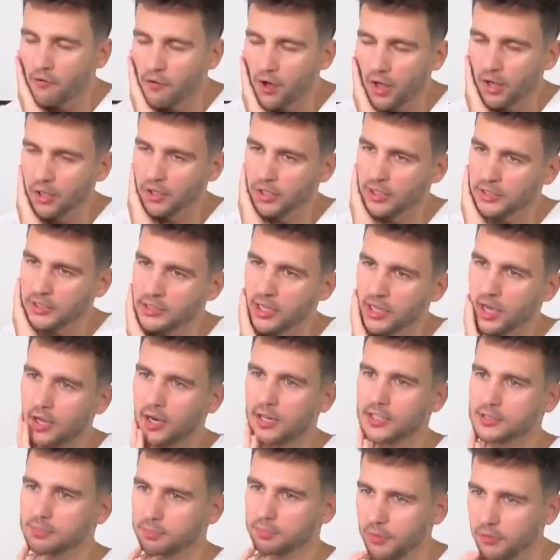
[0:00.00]
The face
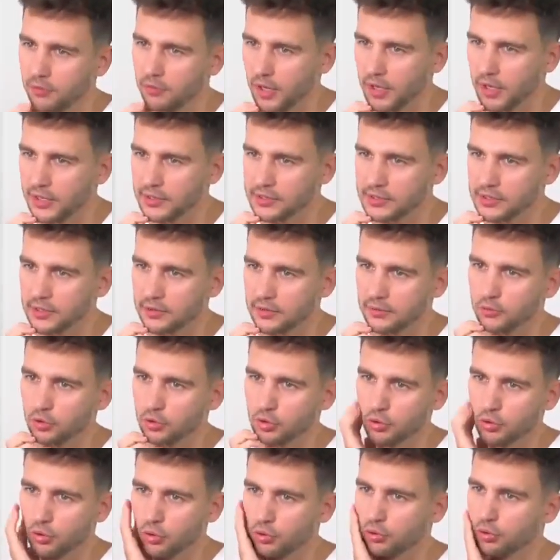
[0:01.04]
shape becomes less
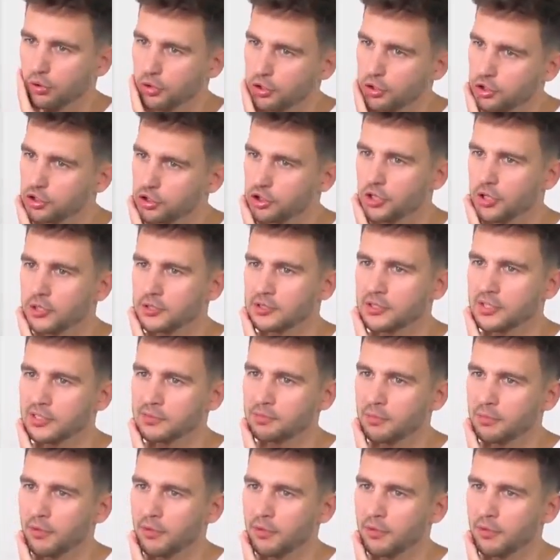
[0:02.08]
defined, meaning the